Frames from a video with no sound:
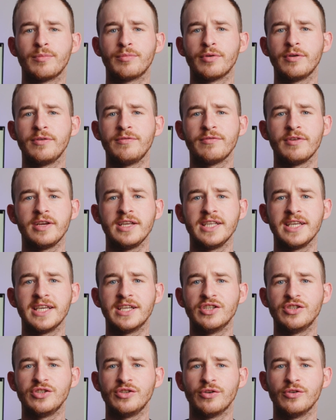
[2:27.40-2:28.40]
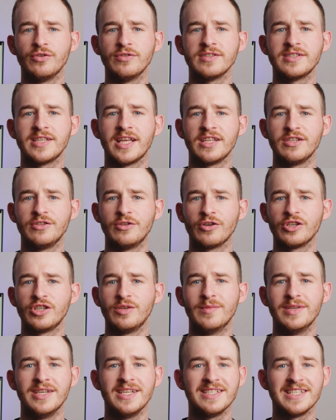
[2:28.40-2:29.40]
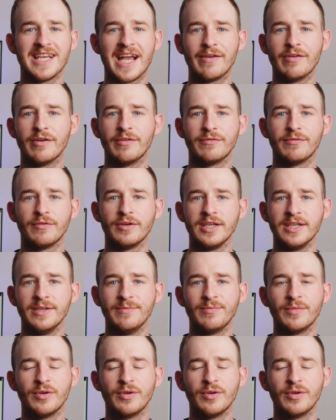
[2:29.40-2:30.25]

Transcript: Proofreading ensures that the document is error-free,